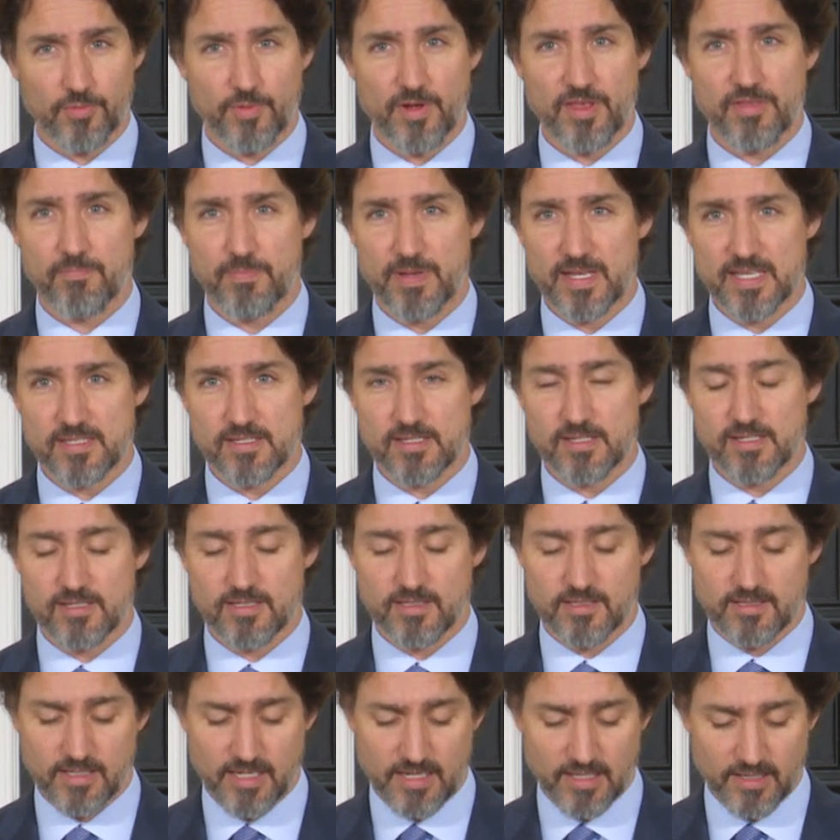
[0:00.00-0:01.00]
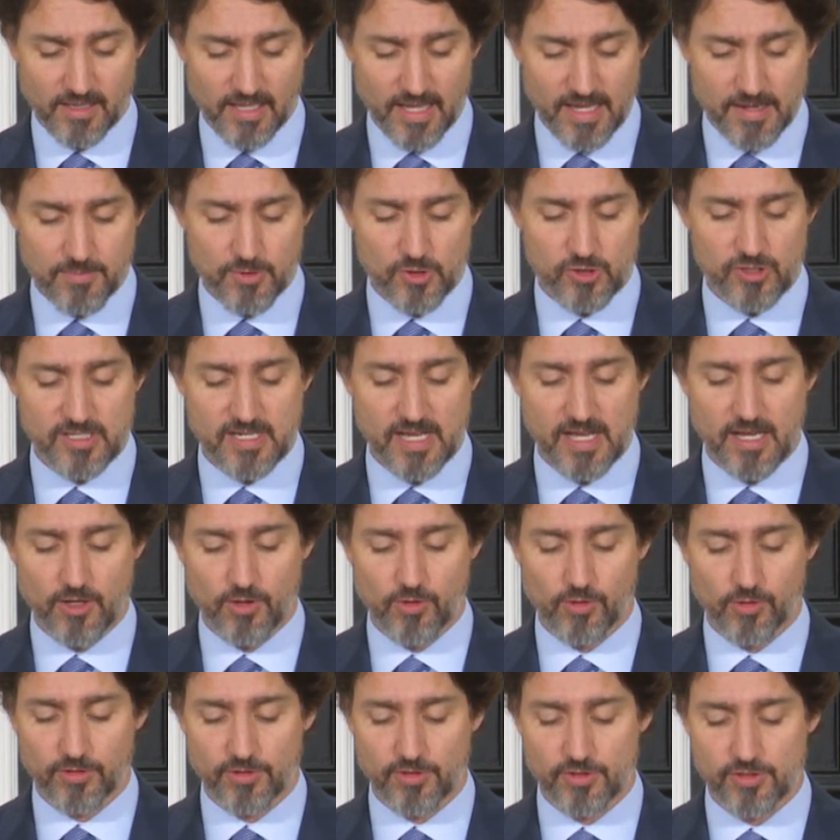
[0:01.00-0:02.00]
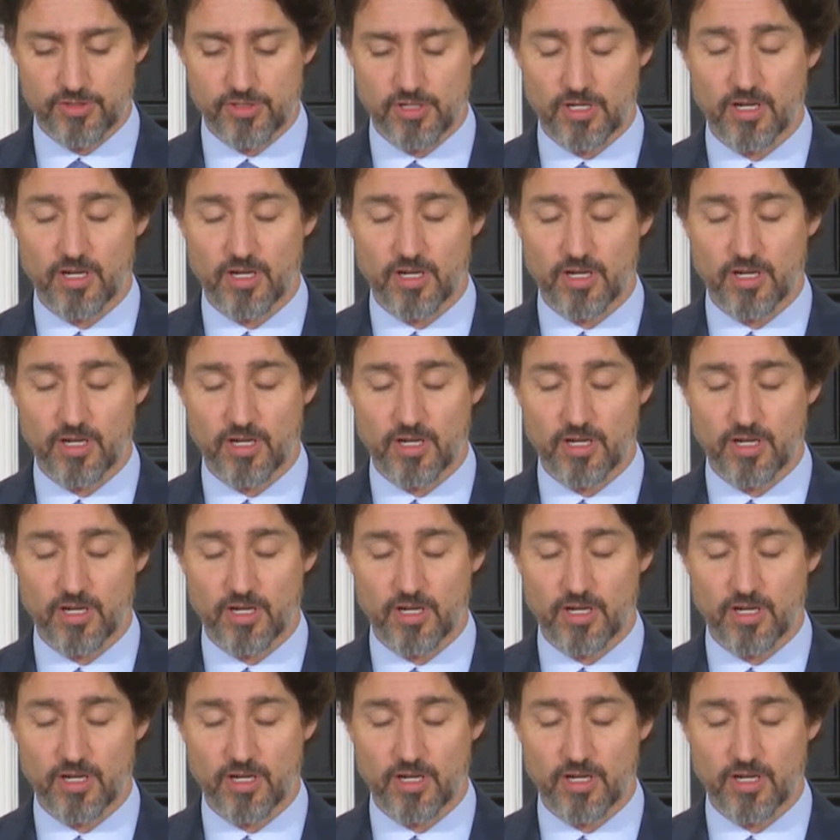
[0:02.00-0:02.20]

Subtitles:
with business and labor stakeholders